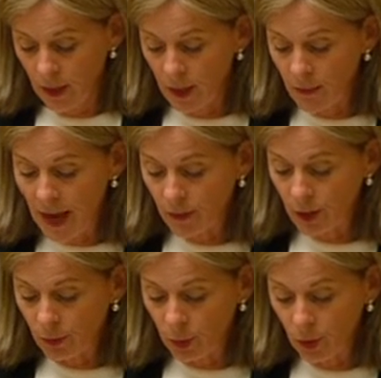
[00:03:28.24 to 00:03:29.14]
The amount of
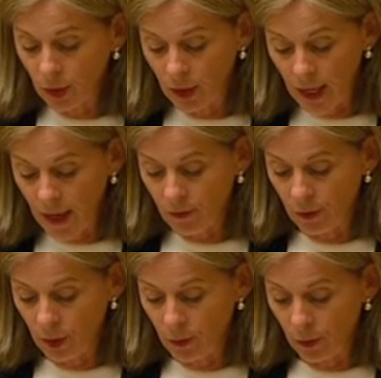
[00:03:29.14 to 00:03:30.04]
support you get
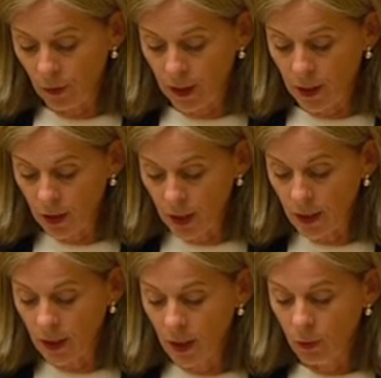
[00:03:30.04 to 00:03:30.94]
from the Gumurrii
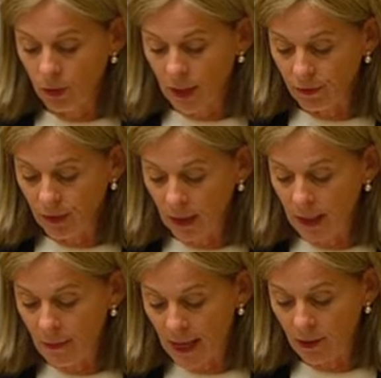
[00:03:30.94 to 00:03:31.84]
unit will
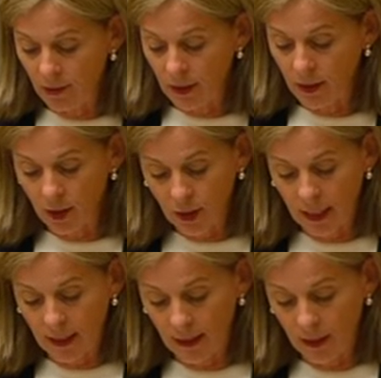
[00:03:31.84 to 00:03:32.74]
definitely make things a lot
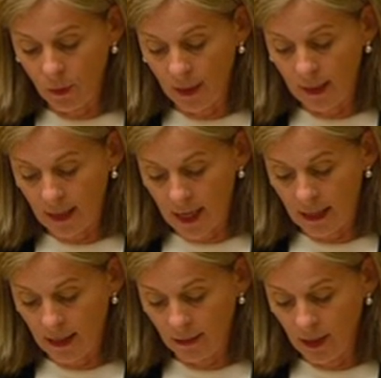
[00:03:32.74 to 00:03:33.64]
easier when
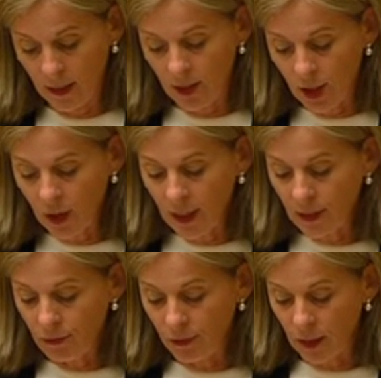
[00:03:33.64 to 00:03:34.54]
starting. Don't
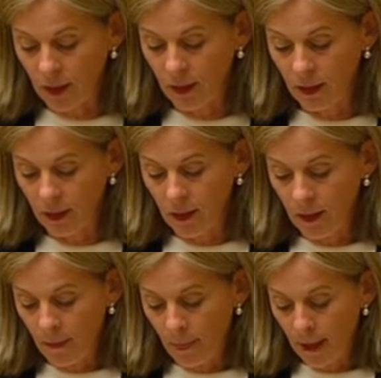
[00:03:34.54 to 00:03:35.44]
let fear
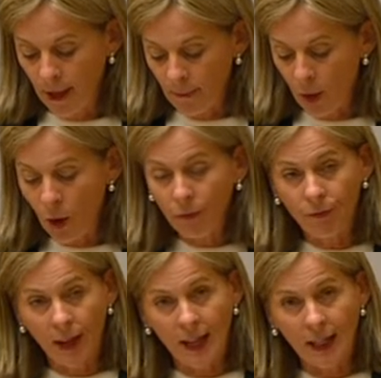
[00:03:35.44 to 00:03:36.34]
um, of
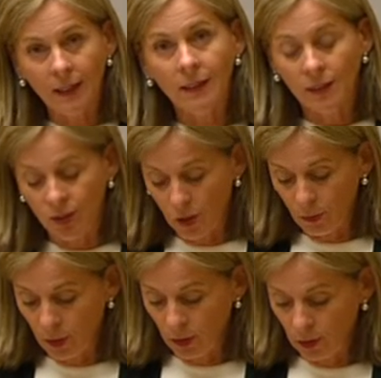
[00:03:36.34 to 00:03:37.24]
failing
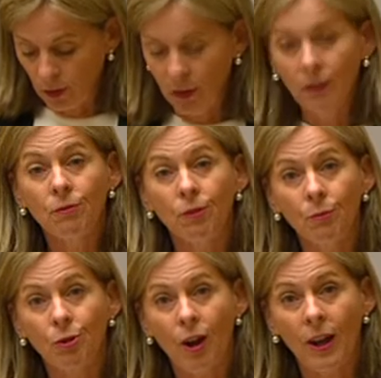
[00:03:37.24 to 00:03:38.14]
stop you
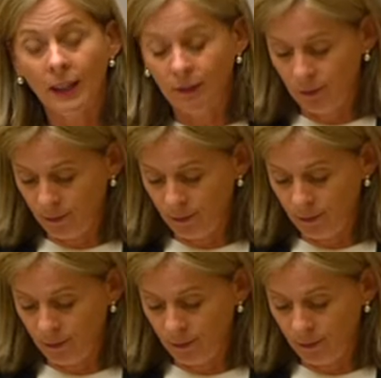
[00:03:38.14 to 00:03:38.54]
from trying.